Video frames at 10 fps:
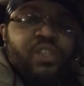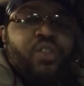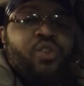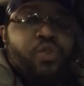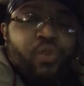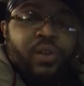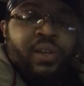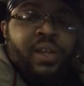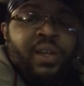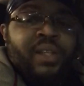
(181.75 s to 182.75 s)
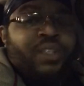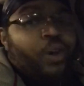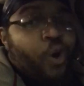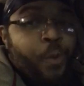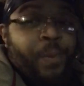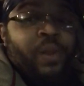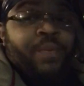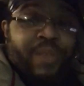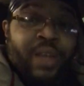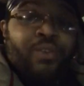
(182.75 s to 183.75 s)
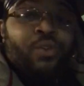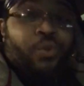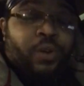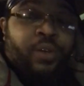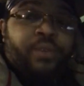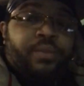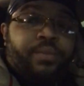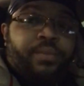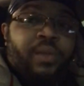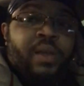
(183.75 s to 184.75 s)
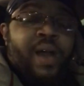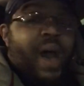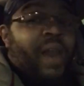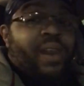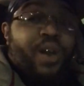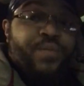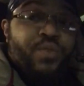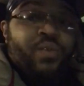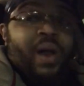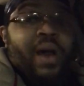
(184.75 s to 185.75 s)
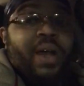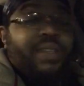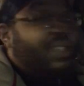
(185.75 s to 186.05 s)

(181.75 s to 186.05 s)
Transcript: the Lord to open up that door. I love you guys,